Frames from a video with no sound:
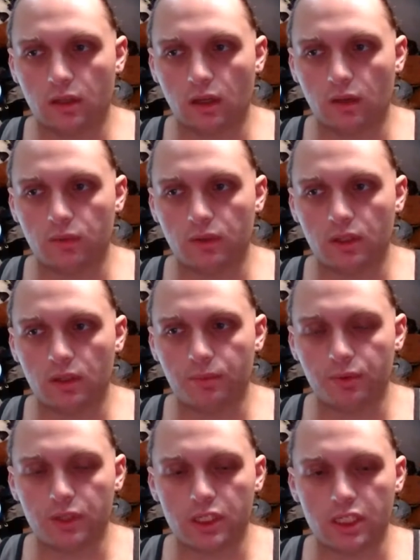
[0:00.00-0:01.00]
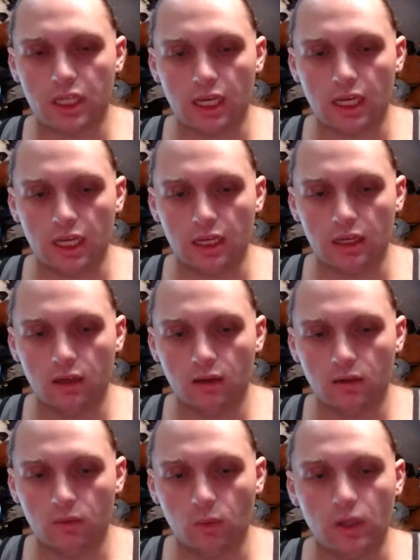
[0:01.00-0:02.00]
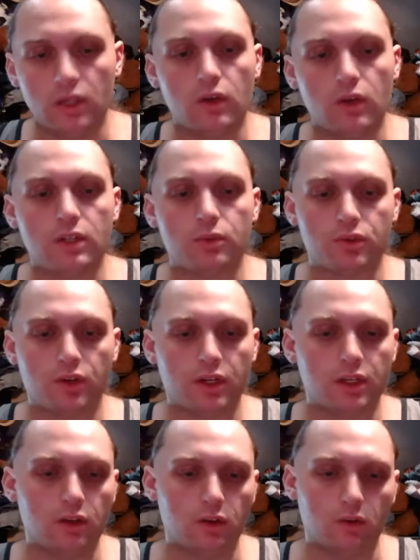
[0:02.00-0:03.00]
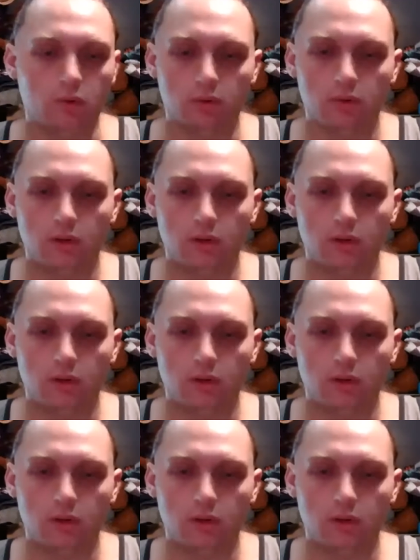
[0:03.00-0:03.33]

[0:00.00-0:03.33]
I really appreciated what you guys were trying to do.